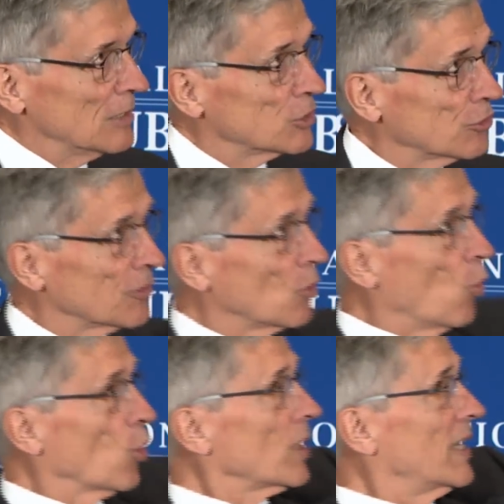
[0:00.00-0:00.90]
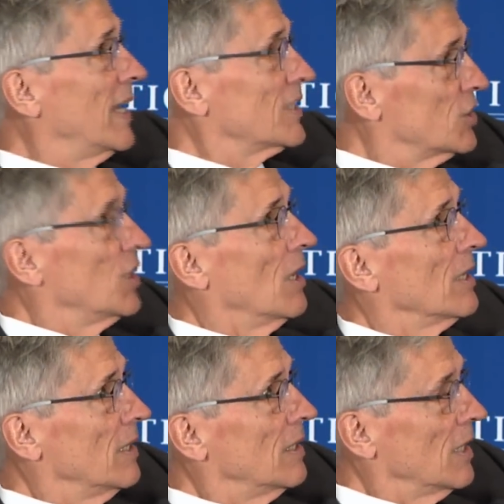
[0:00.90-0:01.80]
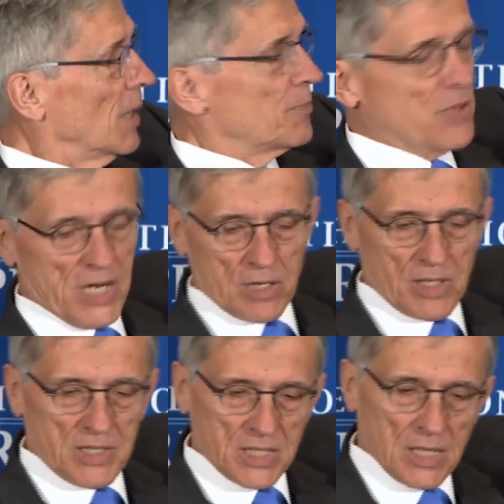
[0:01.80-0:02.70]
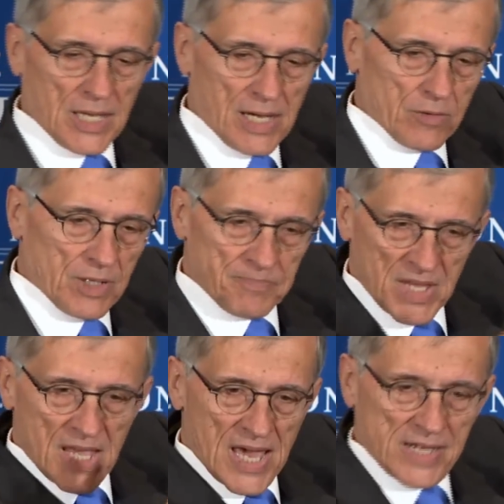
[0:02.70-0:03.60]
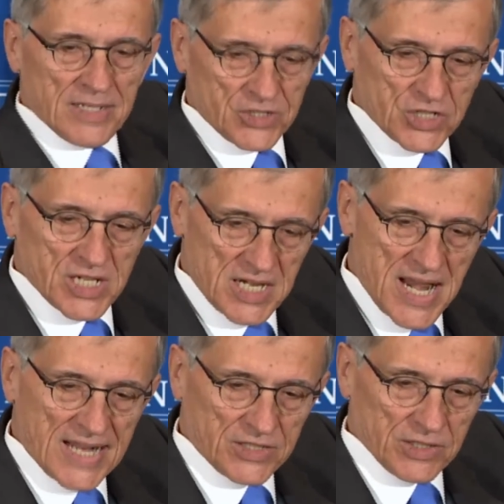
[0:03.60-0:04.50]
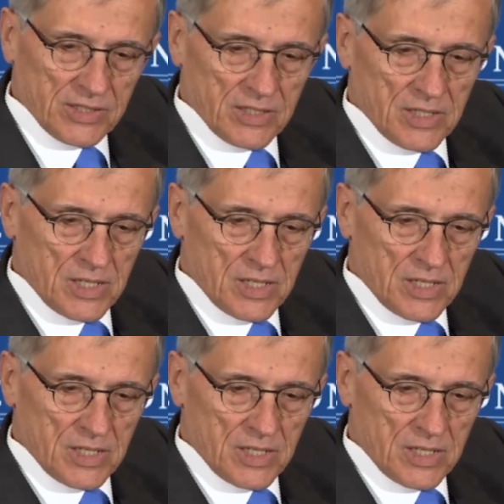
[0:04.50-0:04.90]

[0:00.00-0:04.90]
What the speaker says: so that the work gets done up there in the cloud and it is connected